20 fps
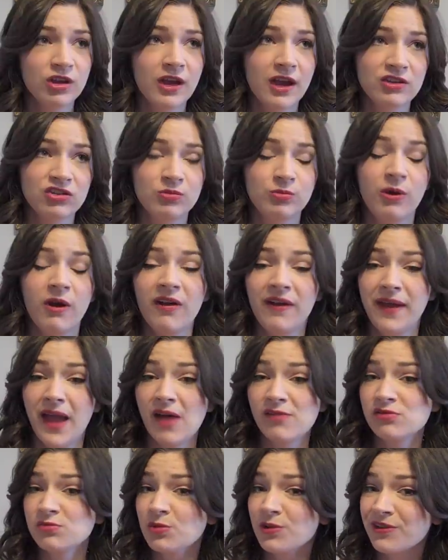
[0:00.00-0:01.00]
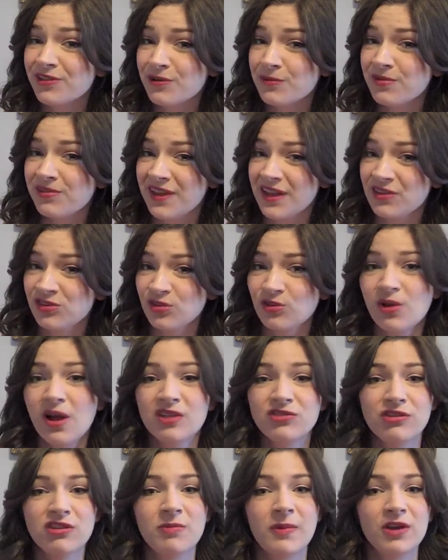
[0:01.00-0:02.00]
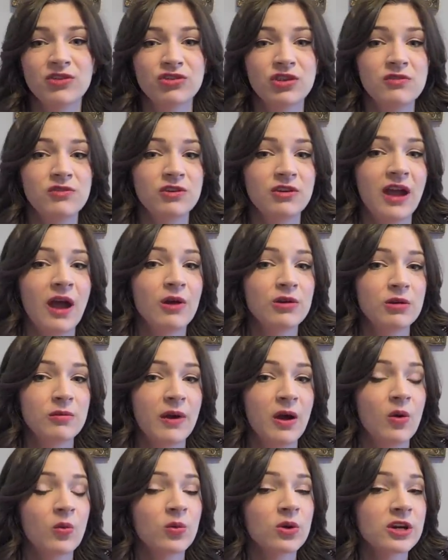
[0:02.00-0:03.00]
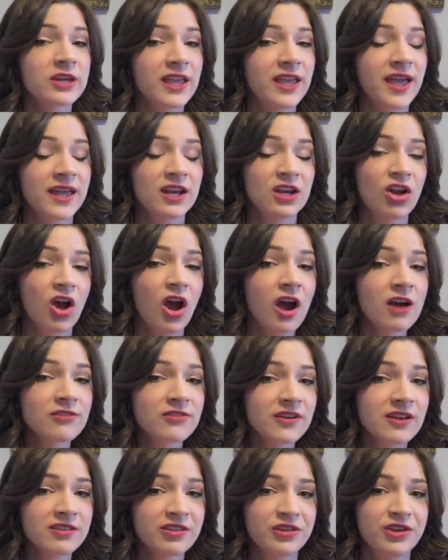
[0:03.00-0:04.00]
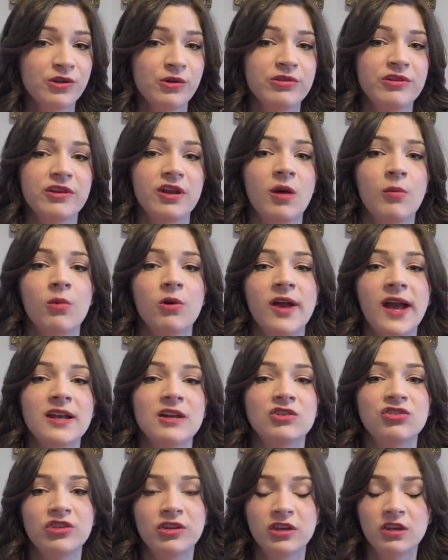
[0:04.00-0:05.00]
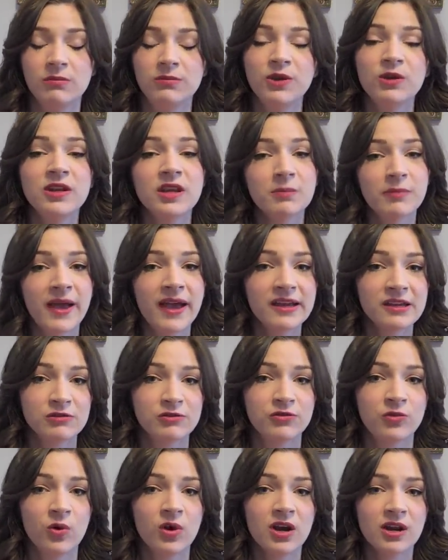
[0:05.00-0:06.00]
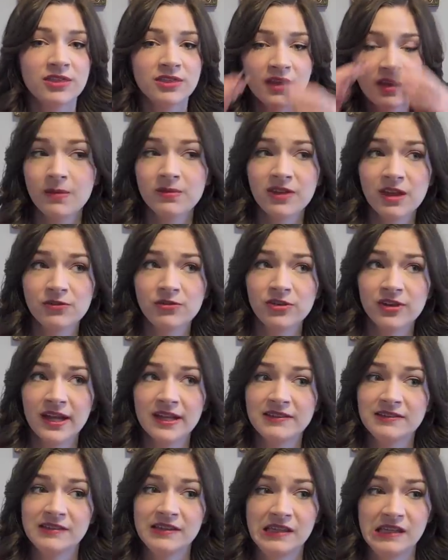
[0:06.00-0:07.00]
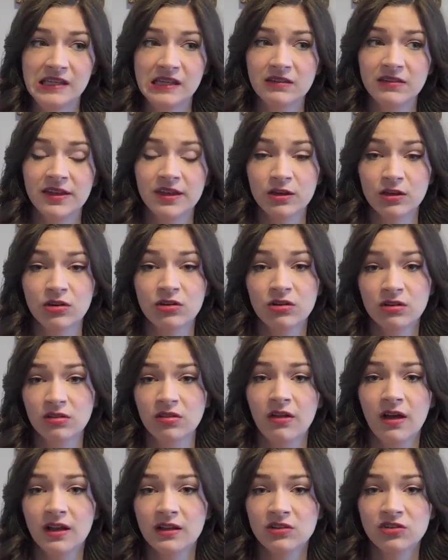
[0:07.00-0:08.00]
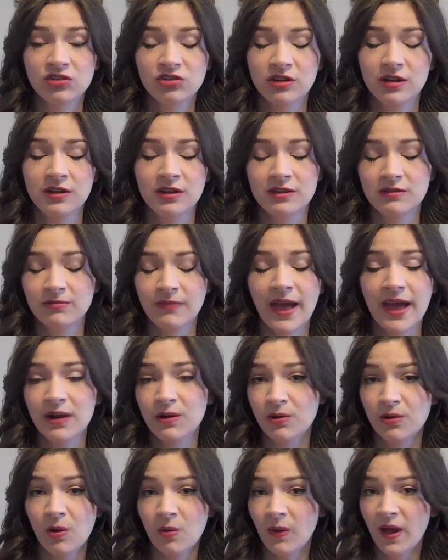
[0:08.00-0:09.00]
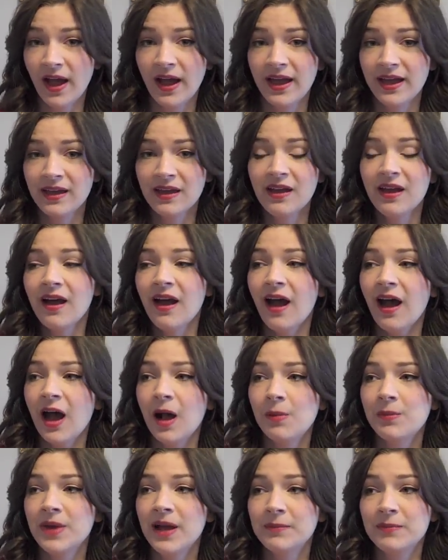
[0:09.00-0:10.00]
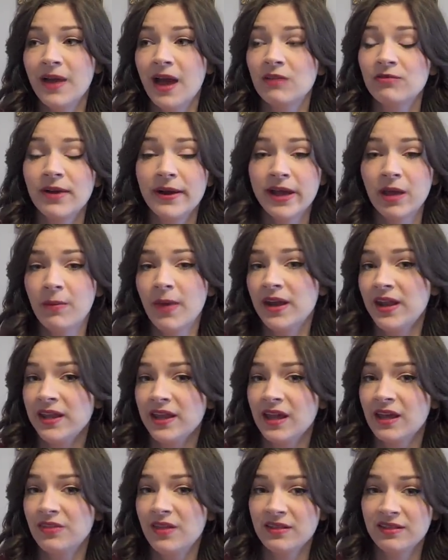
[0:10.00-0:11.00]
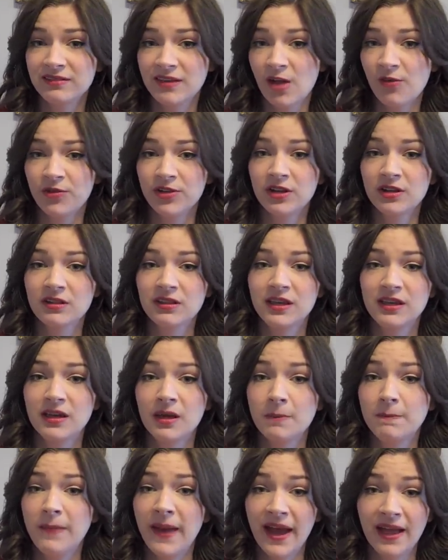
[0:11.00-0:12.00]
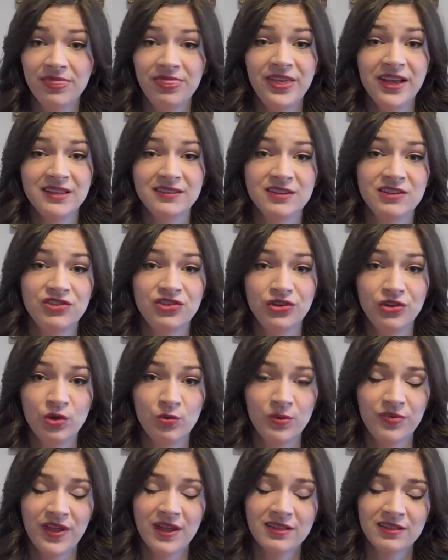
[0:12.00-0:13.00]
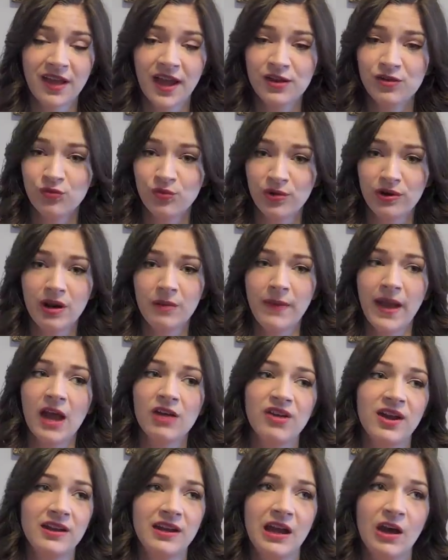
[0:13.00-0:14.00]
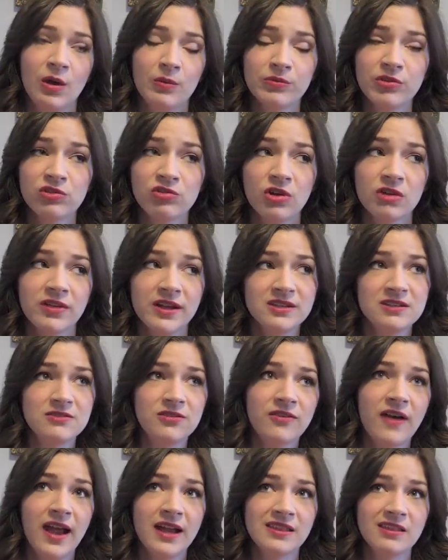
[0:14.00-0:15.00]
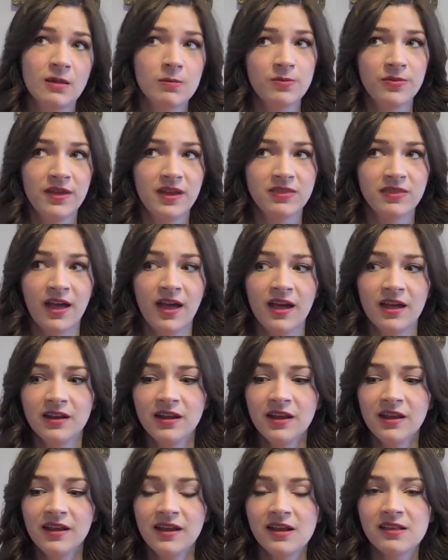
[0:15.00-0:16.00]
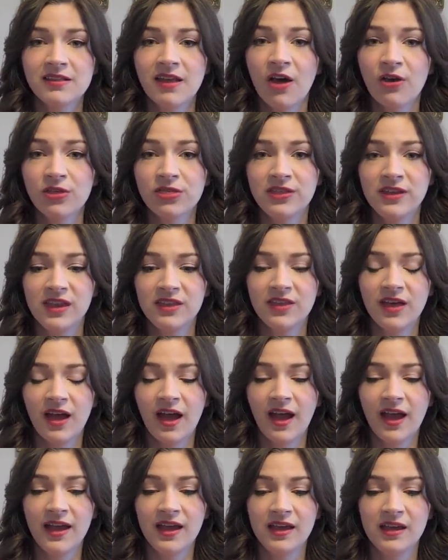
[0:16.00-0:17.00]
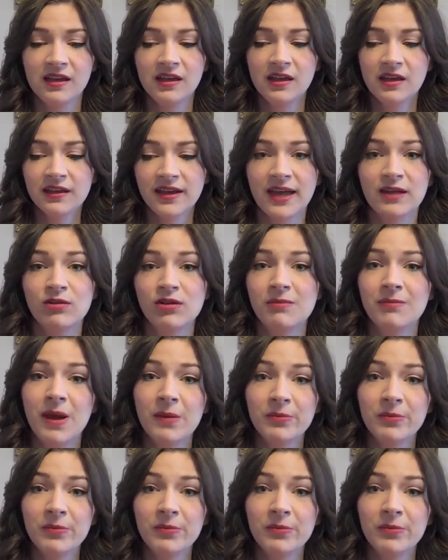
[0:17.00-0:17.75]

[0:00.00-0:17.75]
You guys should probably have a more substantial lunch, especially if you're out and about working at an office and using up more energy commuting back and forth. Sometimes I forget to eat like a good lunch and I don't know why. I'm not recommending it. That's definitely a bad thing to do, but that's kind of where I'm at right now. I'm struggling to find something that is healthy that I kind of